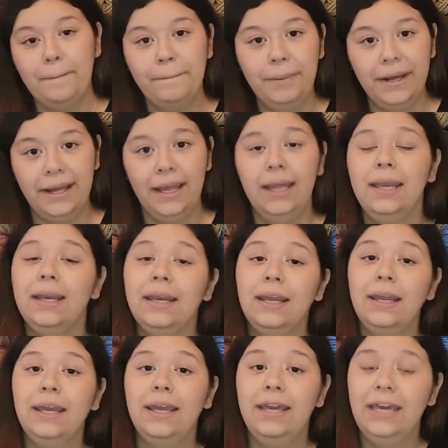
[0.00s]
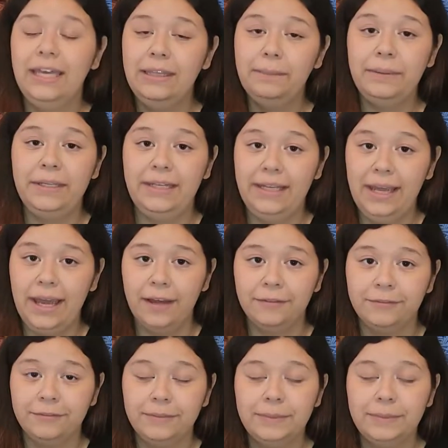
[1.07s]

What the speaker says: but in the PDF,